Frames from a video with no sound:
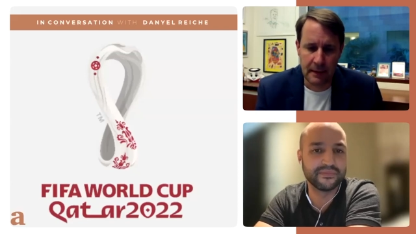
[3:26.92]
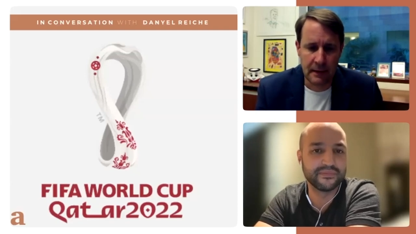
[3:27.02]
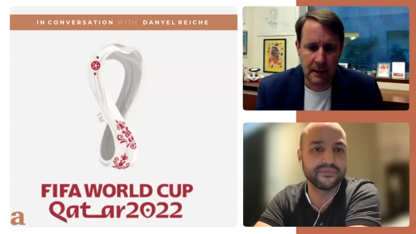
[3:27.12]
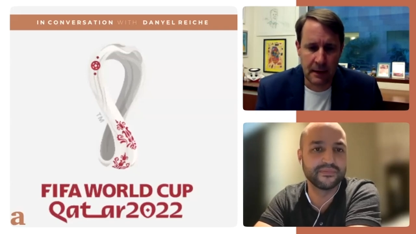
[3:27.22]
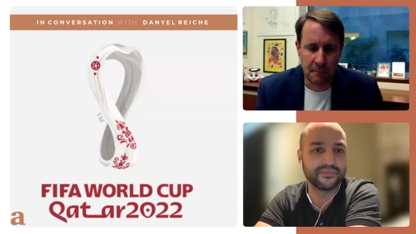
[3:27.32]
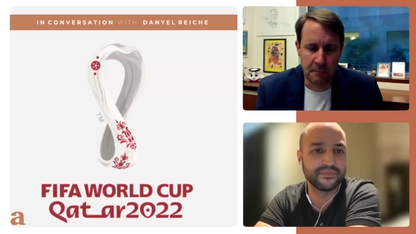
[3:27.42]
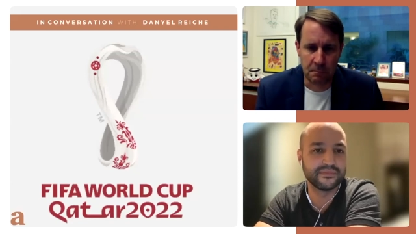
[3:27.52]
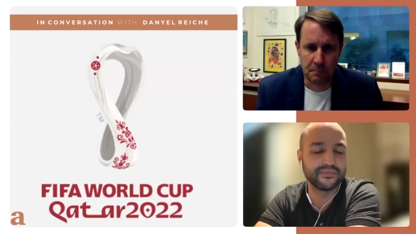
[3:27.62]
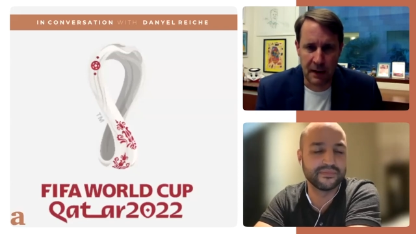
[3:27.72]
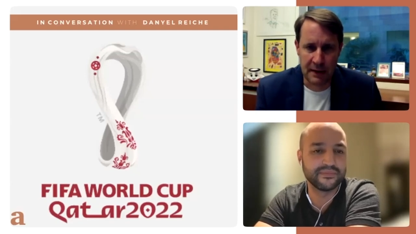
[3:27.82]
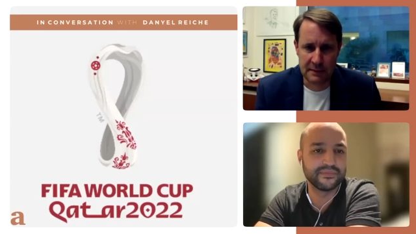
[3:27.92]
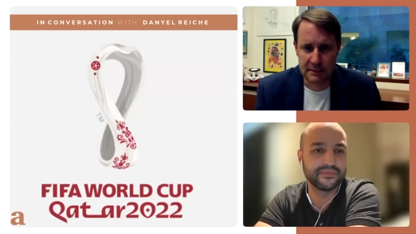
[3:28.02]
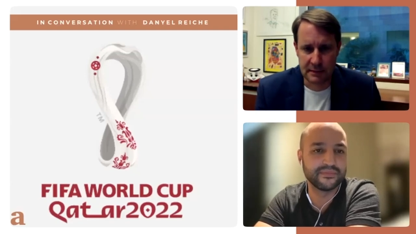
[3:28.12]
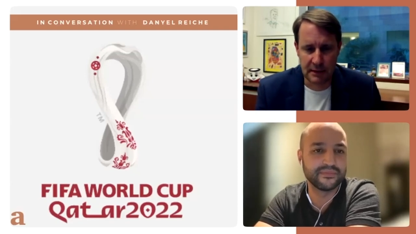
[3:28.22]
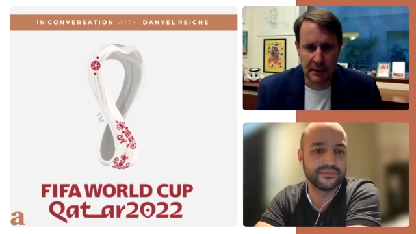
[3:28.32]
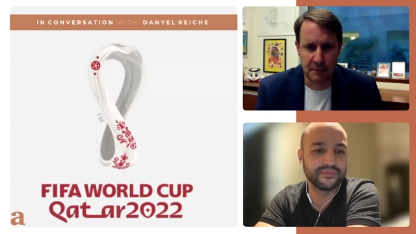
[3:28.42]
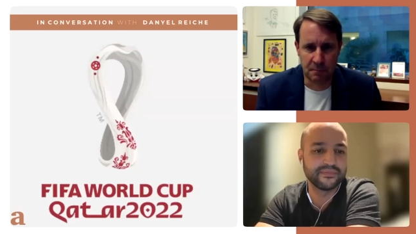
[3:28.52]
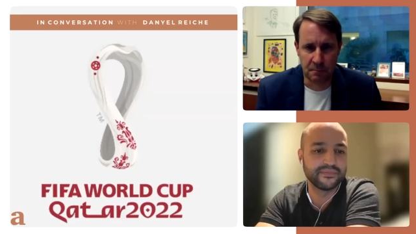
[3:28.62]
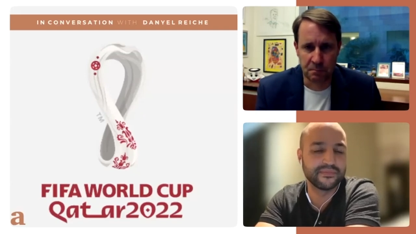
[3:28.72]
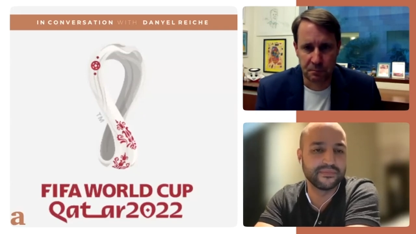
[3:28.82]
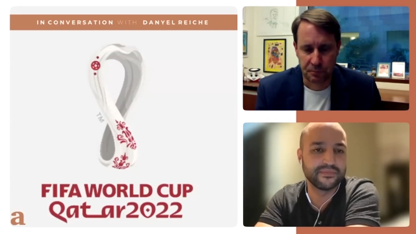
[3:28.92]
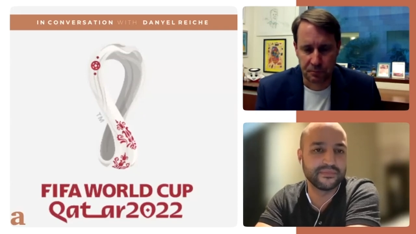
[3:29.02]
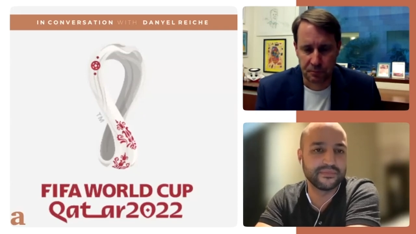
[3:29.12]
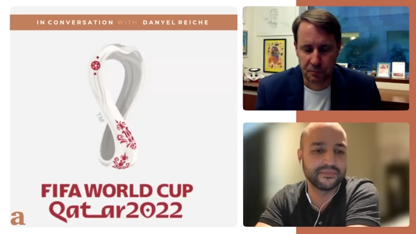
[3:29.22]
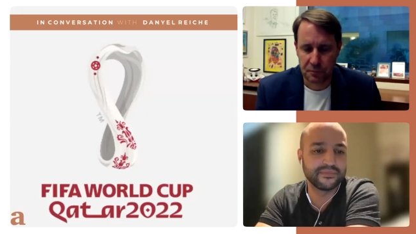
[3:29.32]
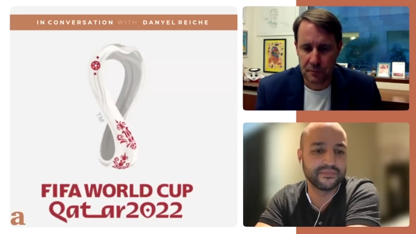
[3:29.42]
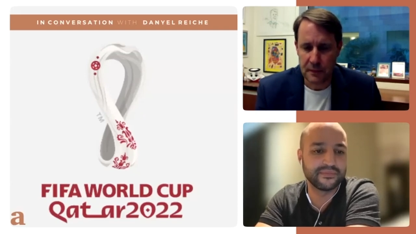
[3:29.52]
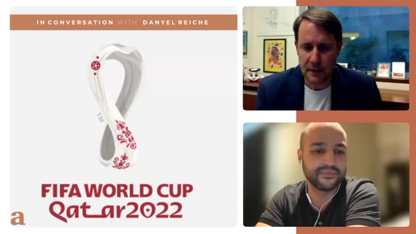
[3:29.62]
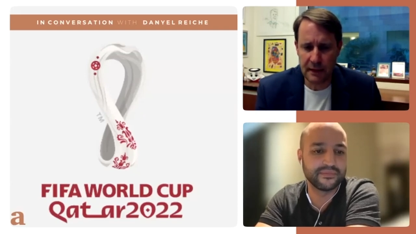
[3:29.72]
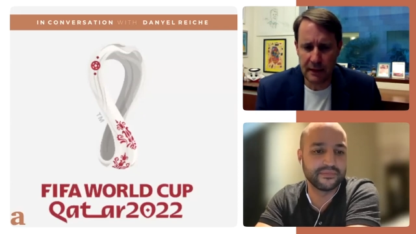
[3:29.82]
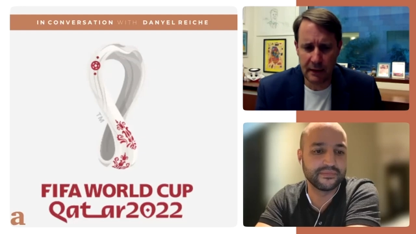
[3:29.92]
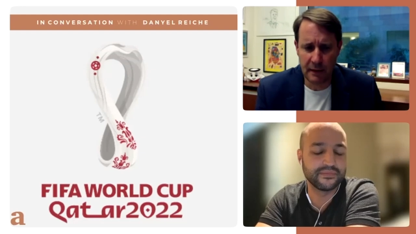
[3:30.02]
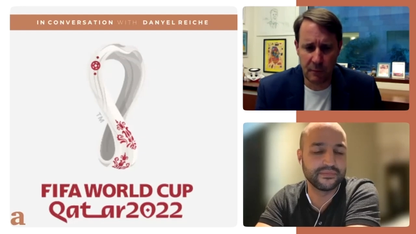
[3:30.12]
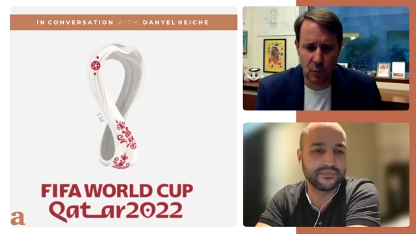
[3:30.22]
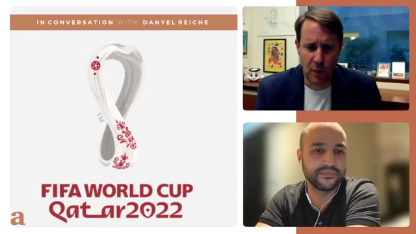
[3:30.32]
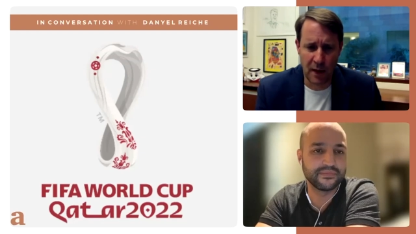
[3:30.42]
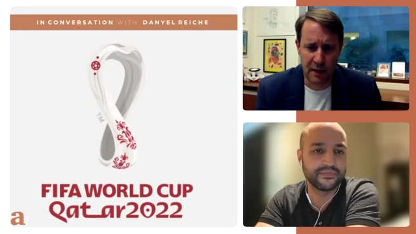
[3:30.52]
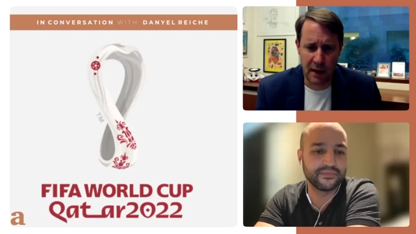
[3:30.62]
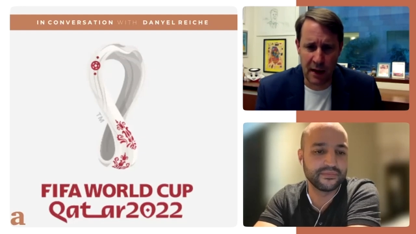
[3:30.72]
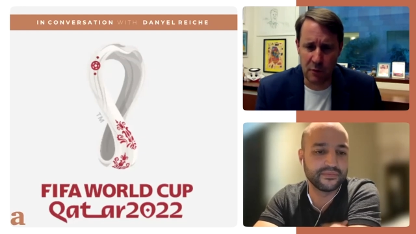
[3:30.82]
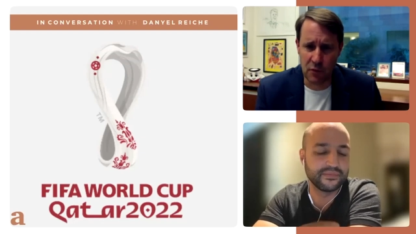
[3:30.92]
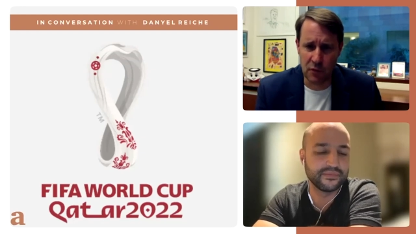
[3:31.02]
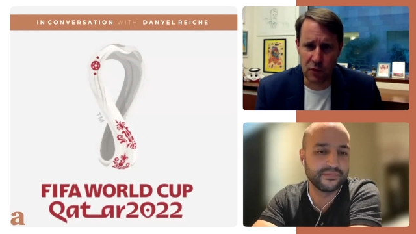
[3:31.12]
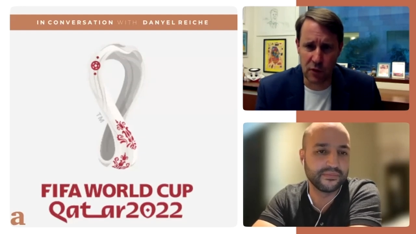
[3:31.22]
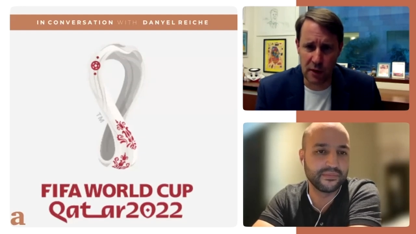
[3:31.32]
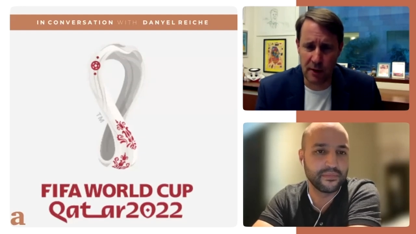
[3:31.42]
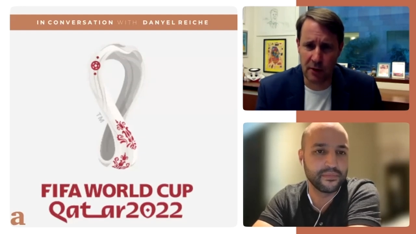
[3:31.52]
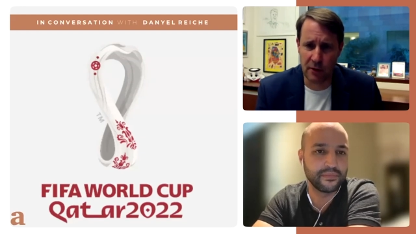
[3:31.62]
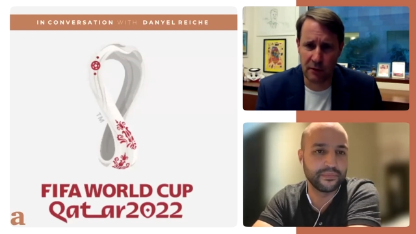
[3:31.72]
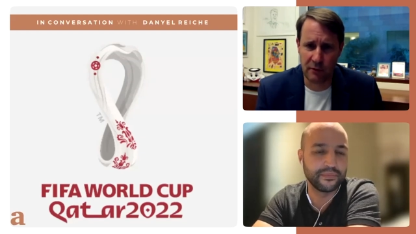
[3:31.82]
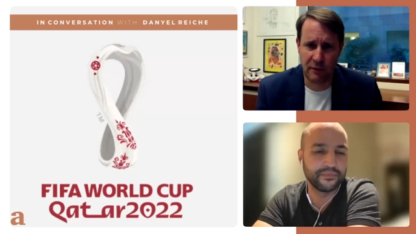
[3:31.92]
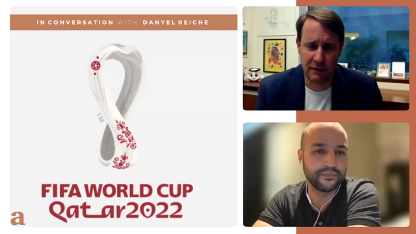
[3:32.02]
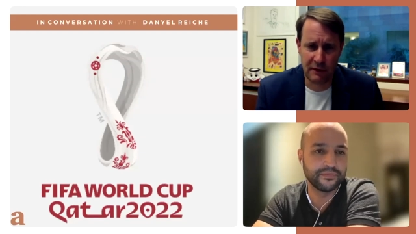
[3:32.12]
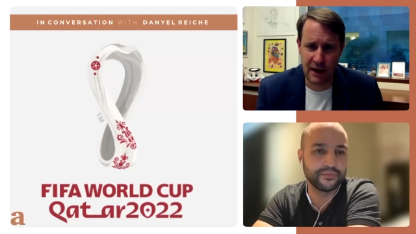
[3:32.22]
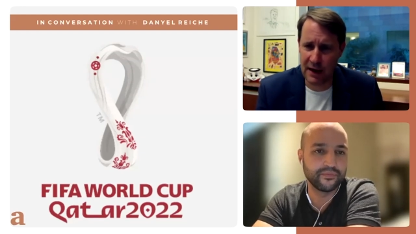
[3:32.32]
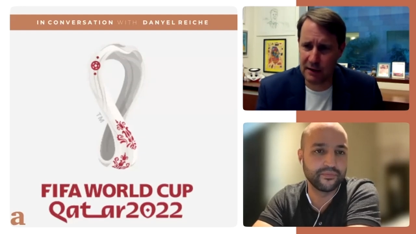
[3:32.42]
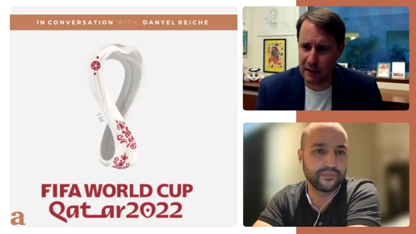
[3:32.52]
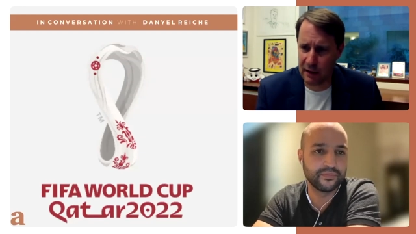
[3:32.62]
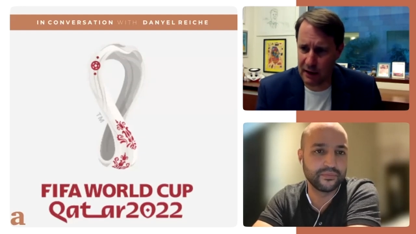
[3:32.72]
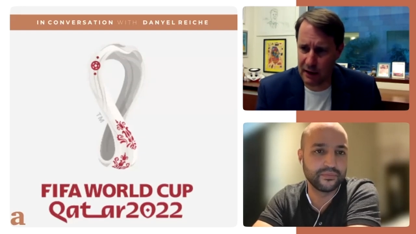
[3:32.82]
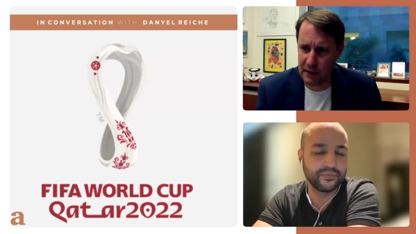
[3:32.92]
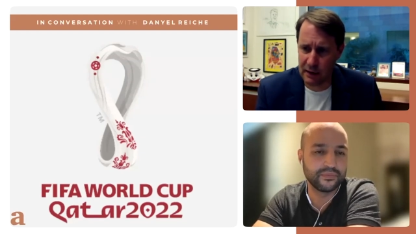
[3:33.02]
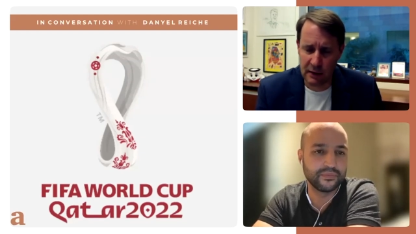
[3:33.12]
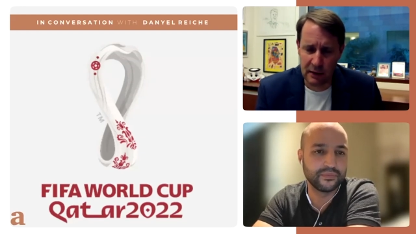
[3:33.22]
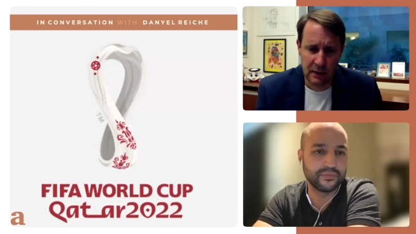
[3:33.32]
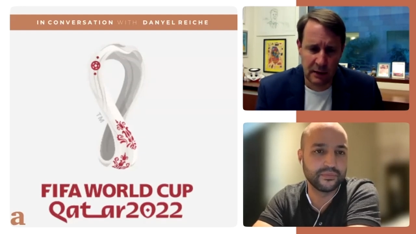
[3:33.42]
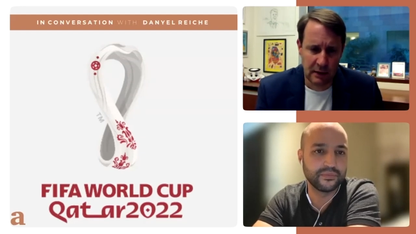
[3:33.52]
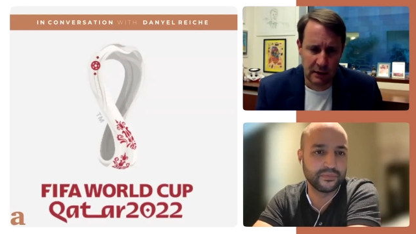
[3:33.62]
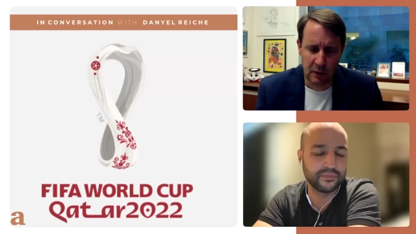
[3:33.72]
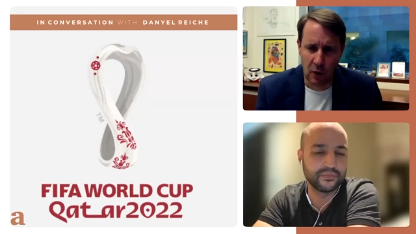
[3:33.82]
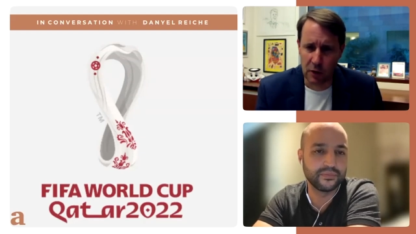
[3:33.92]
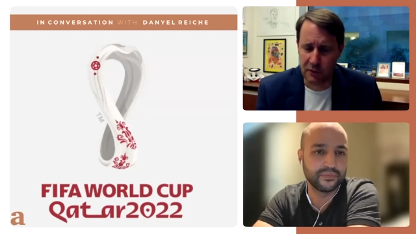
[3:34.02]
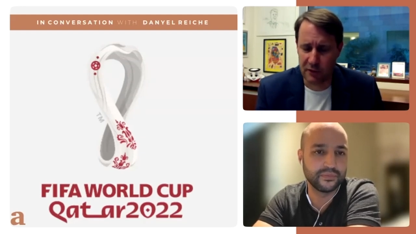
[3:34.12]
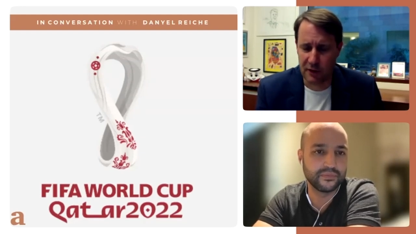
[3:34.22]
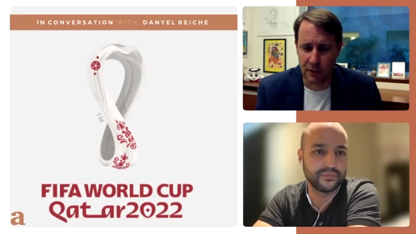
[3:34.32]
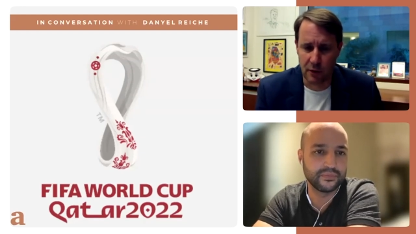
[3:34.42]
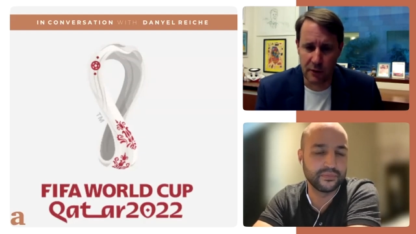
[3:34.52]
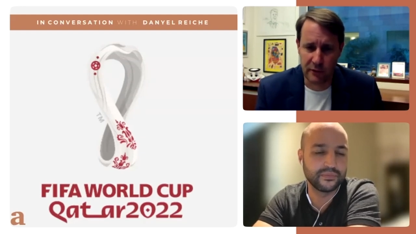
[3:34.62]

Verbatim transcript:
Speaker 1: Um, but um, uh, when I moved to Lebanon in 28, I noticed that all